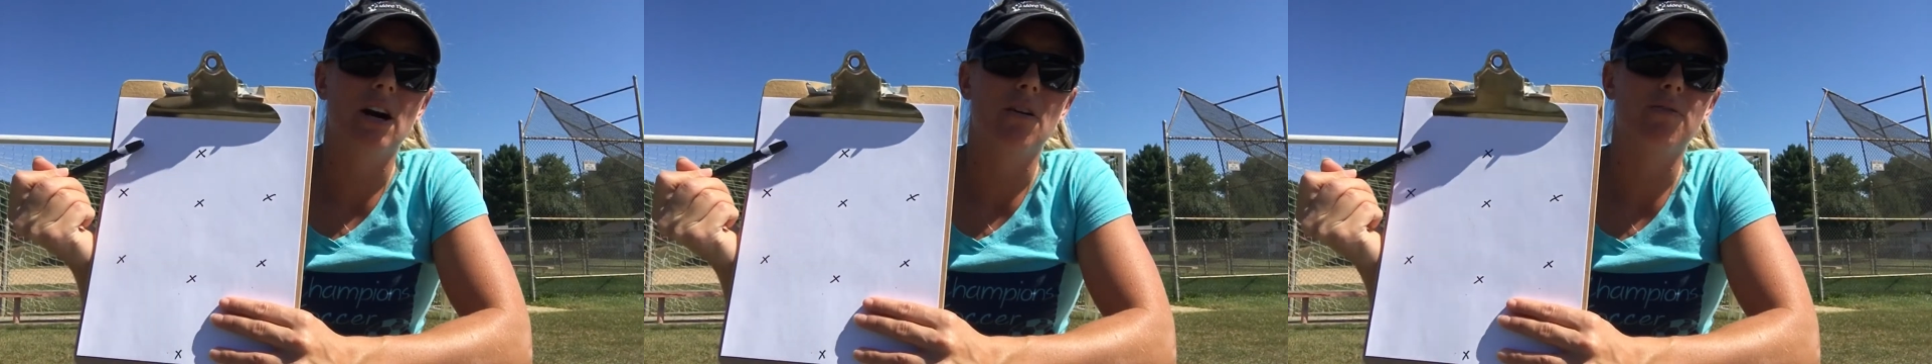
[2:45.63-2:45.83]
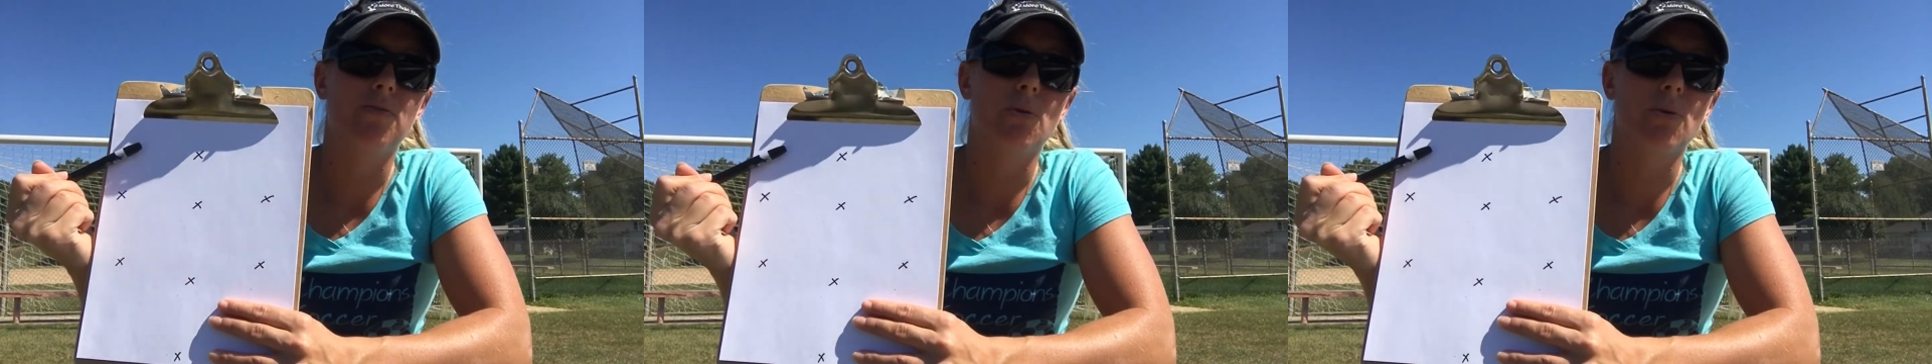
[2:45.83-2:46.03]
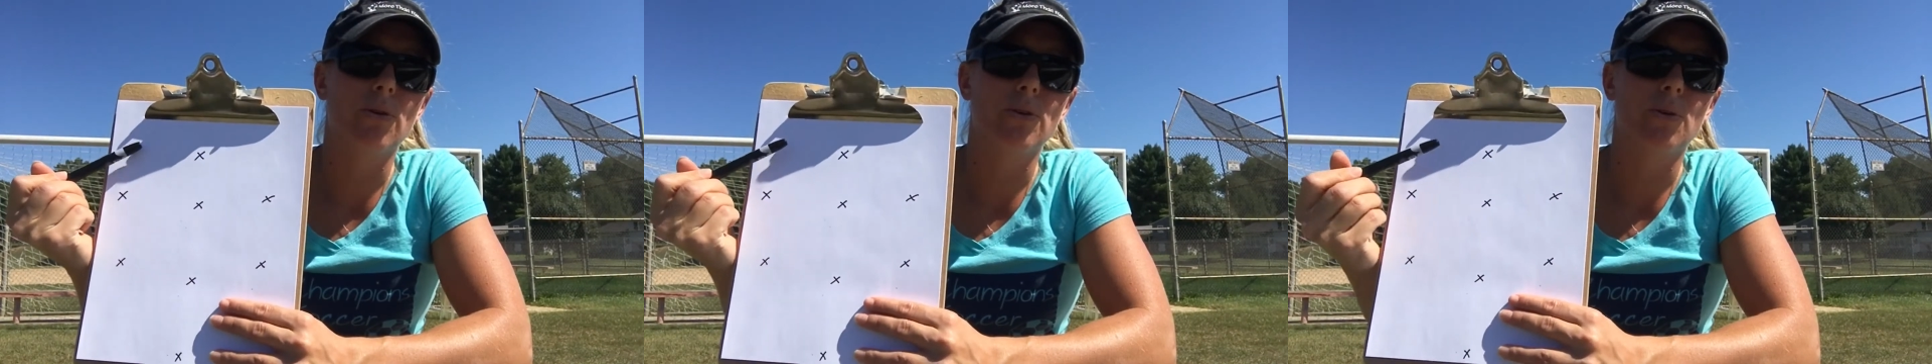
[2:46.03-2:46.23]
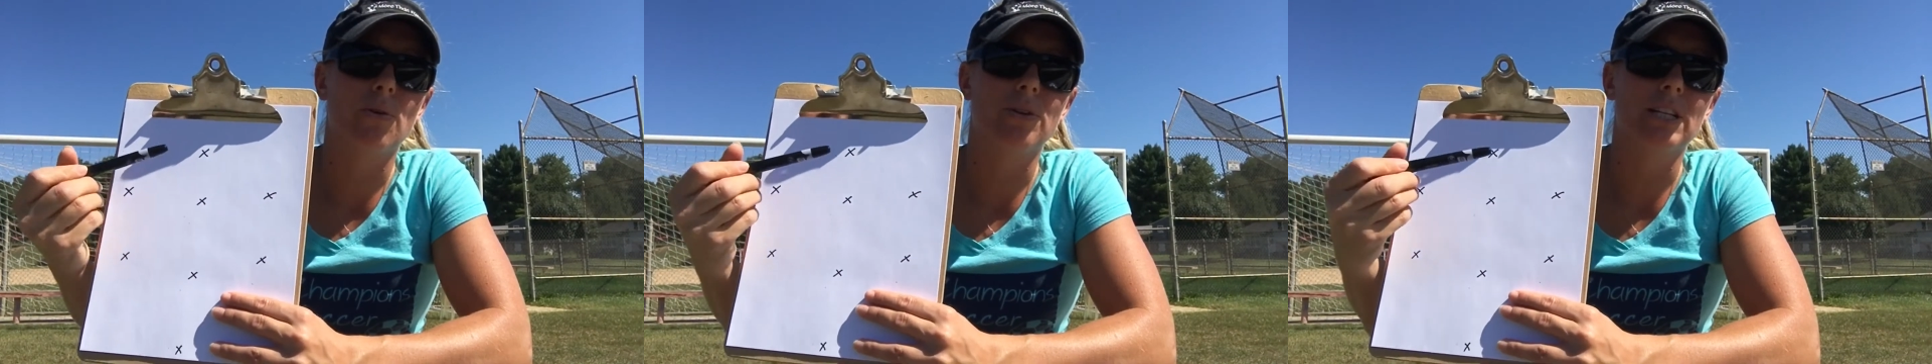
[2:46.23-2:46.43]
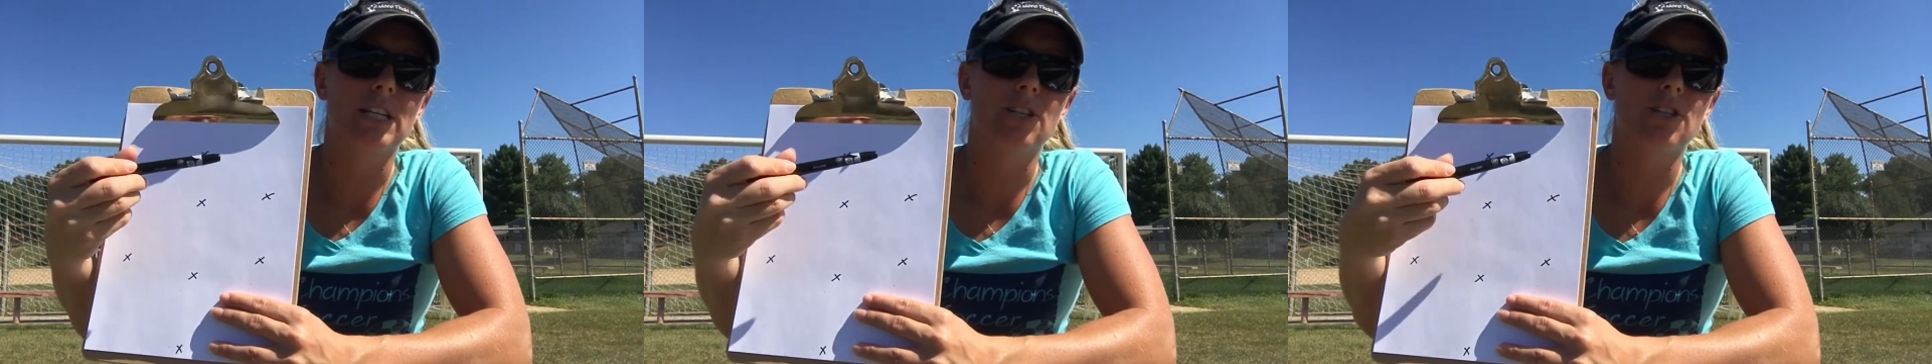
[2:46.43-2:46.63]
a forward
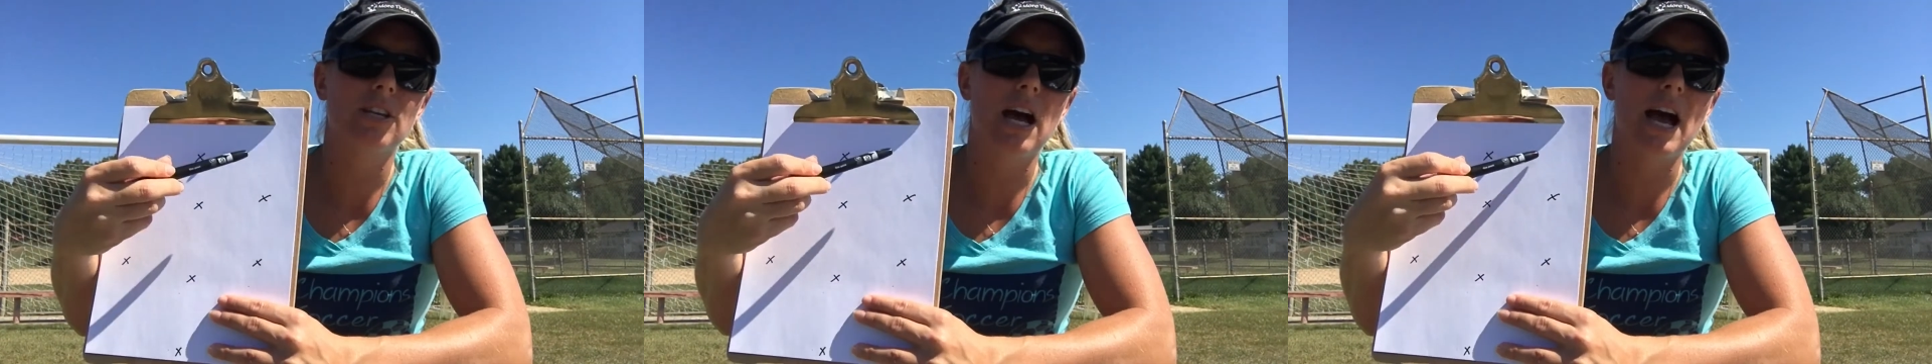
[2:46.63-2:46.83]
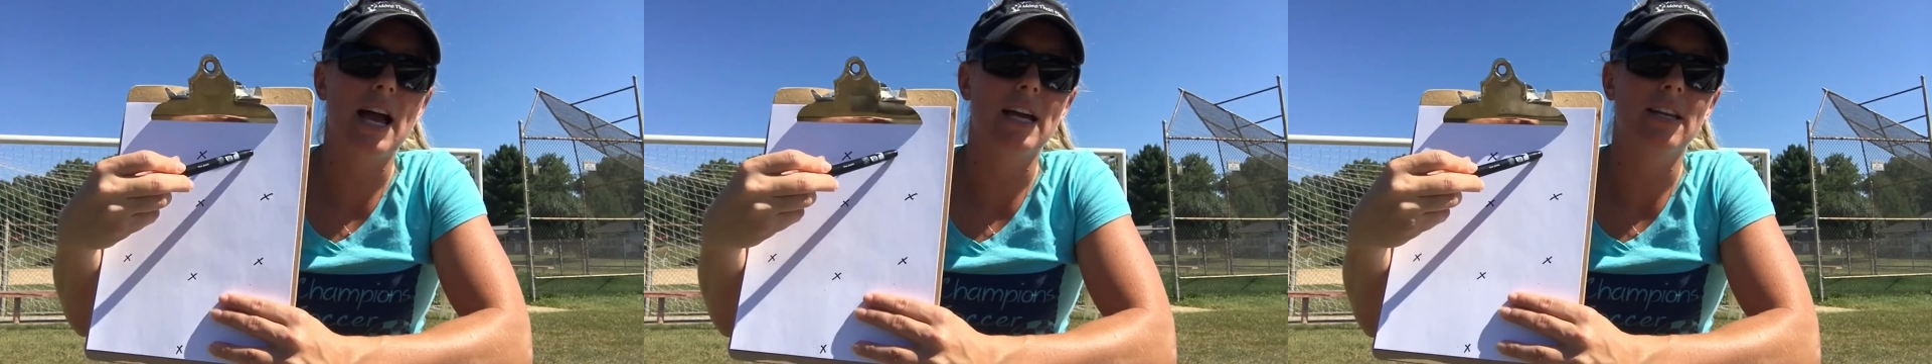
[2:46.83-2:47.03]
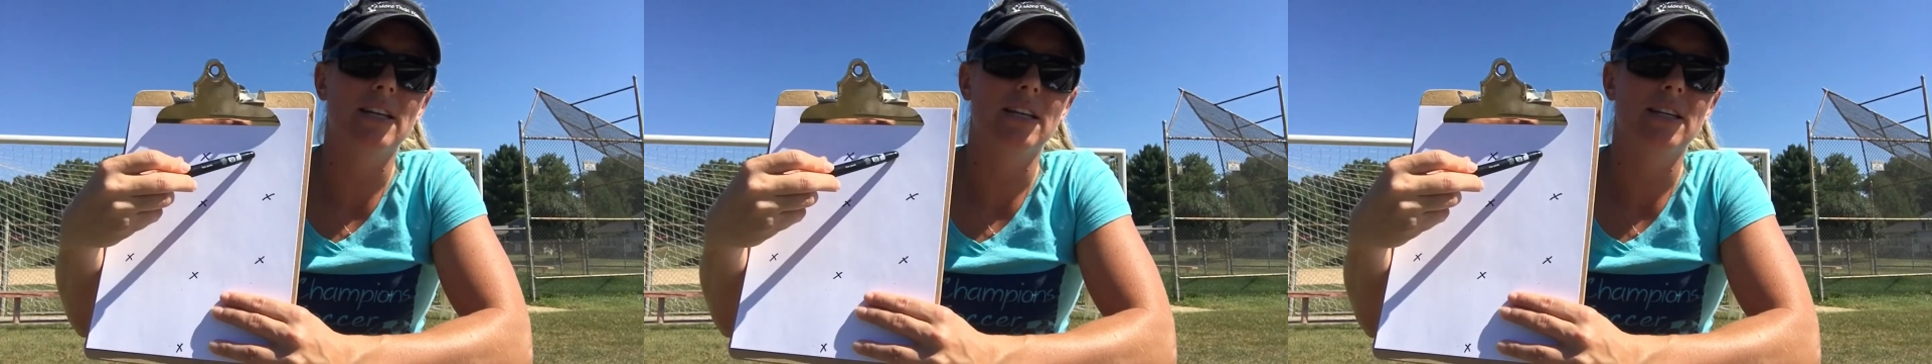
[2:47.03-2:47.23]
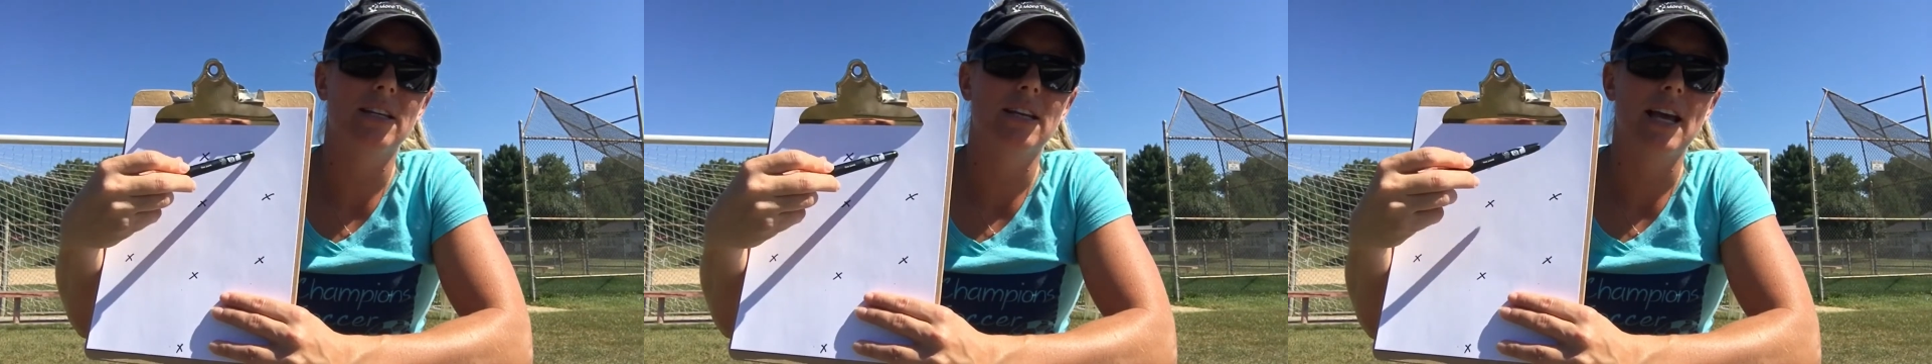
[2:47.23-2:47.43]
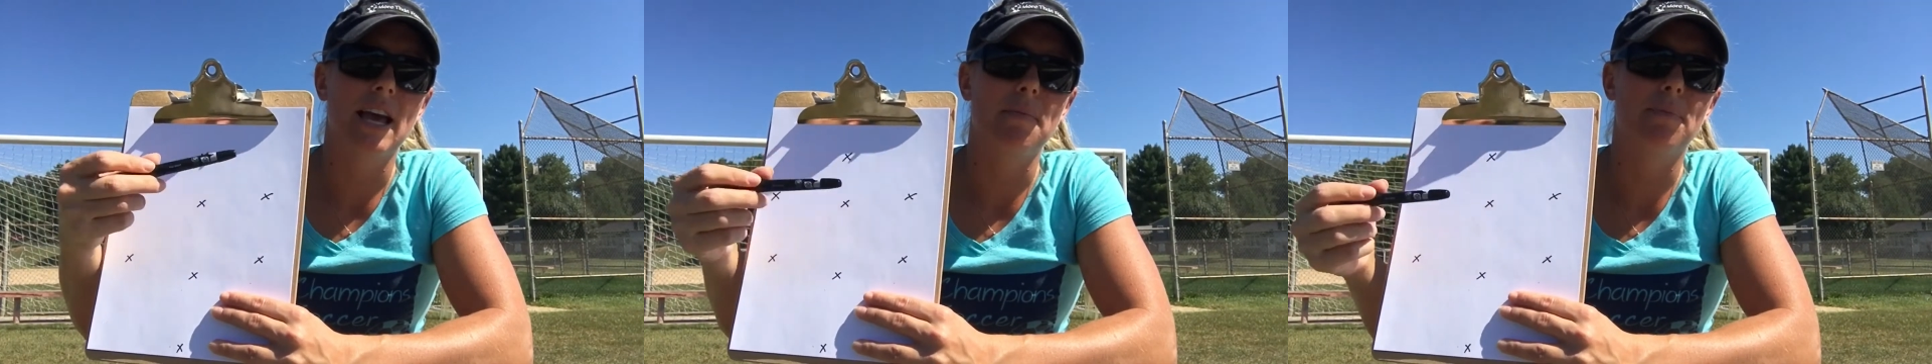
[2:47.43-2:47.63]
on each side
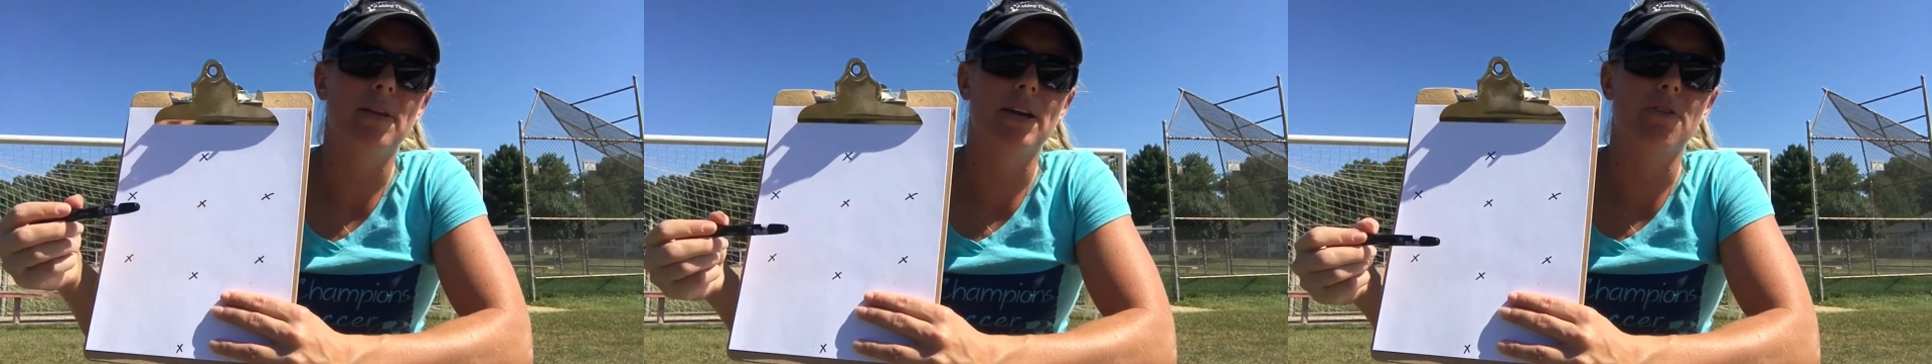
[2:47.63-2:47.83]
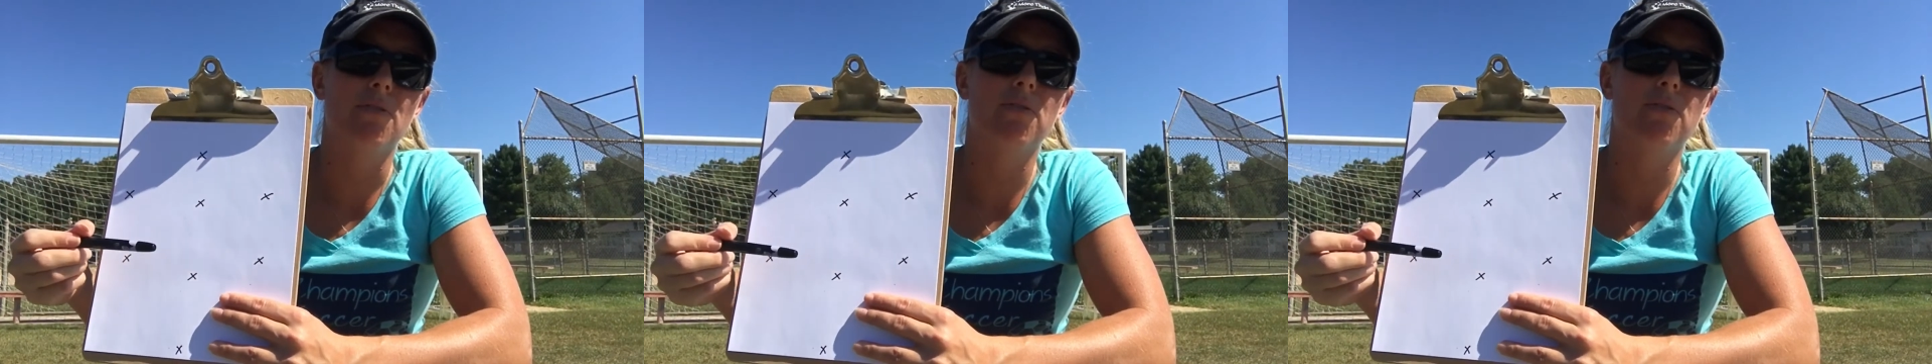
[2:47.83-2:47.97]
and play a